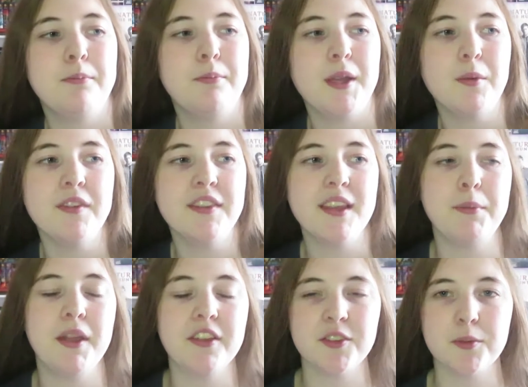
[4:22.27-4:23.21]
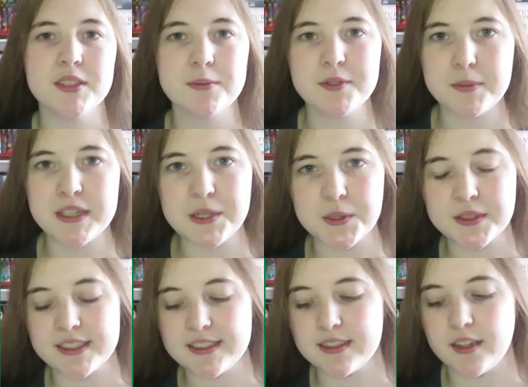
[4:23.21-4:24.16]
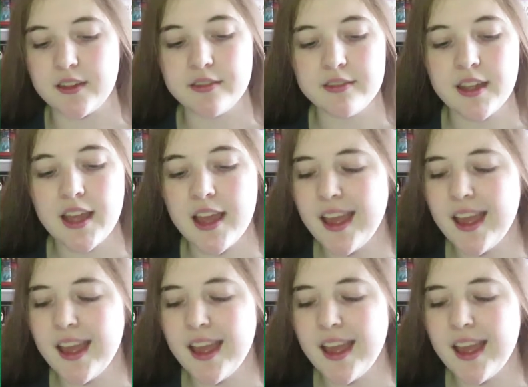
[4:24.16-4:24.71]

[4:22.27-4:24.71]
be what their parents want them to be and all this stuff.